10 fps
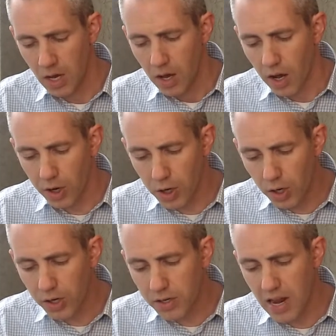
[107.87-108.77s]
A
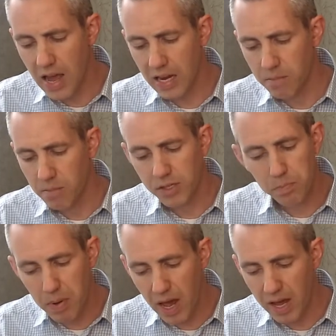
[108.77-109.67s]
good name is
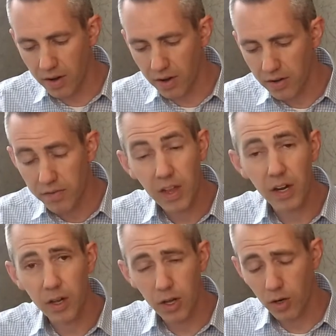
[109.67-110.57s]
better than
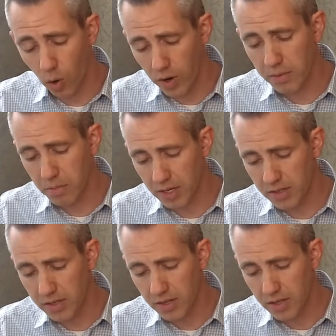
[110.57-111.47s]
a good
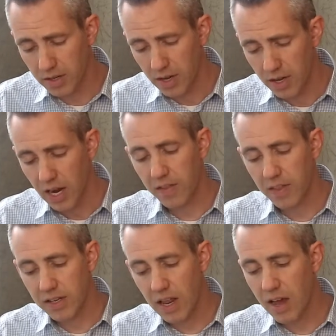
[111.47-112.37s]
ointment, and the
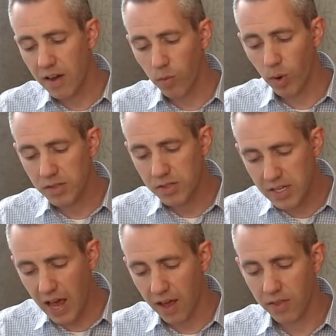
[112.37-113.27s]
day of one's
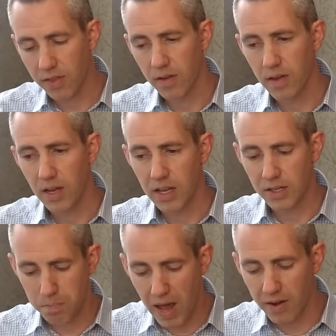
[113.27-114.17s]
death is
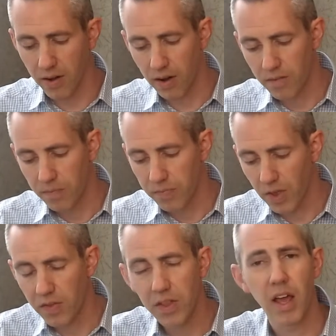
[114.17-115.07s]
better
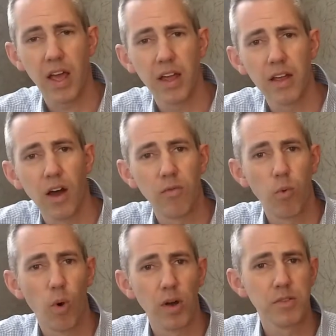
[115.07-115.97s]
than the day of
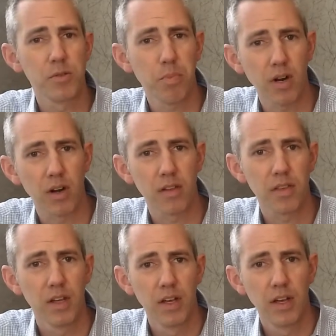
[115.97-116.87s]
one's birth.
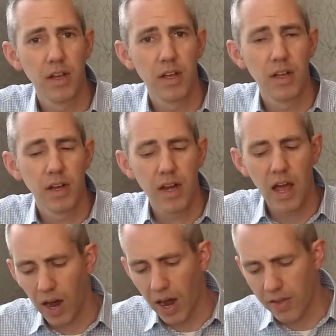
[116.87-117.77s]

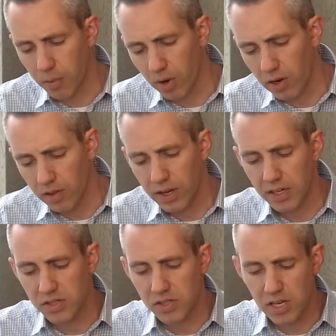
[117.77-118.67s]
Now, I think we're going to look at a
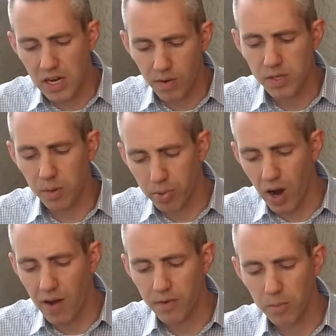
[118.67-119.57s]
series of
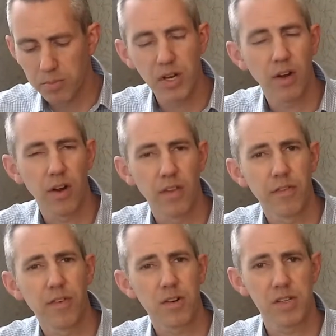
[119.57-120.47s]
Proverbs here in the
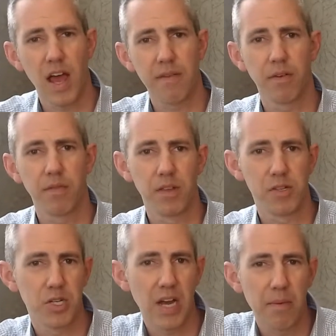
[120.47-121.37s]
first half of this
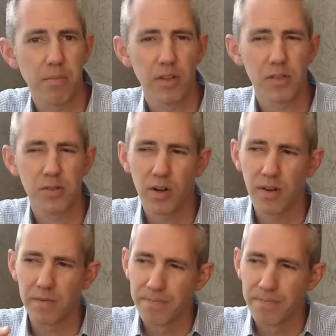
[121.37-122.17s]
chapter that sort of